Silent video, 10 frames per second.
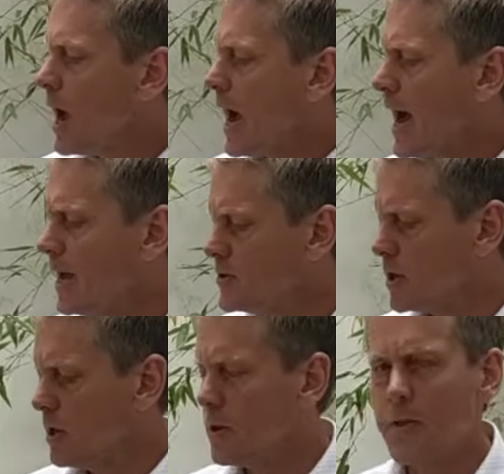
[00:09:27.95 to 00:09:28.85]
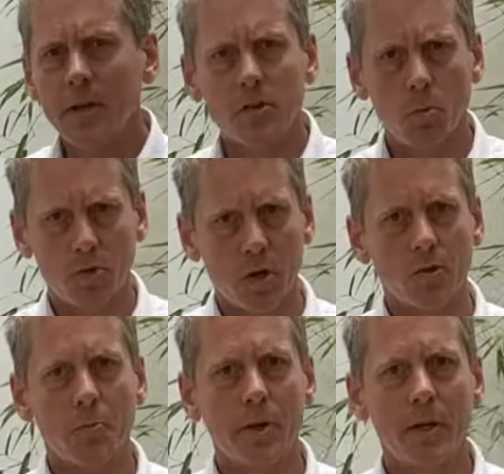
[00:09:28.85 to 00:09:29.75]
And the things that will start
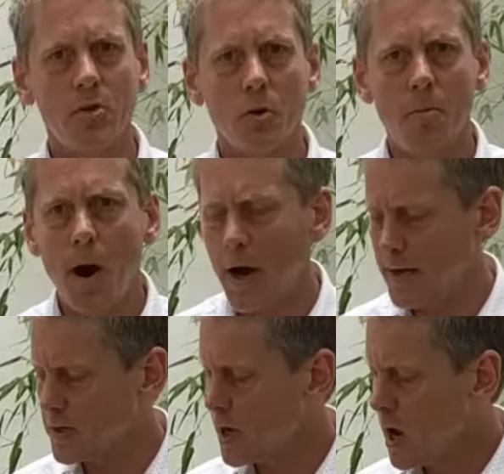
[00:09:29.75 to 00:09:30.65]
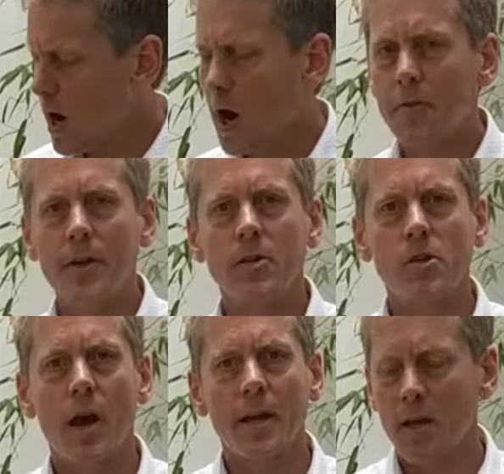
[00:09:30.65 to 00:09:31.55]
springing to your mind are things
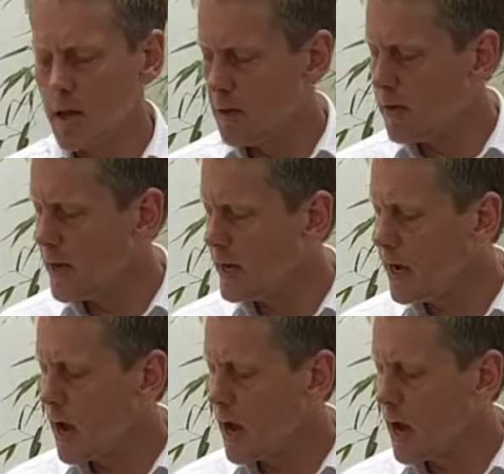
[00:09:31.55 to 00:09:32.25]
like the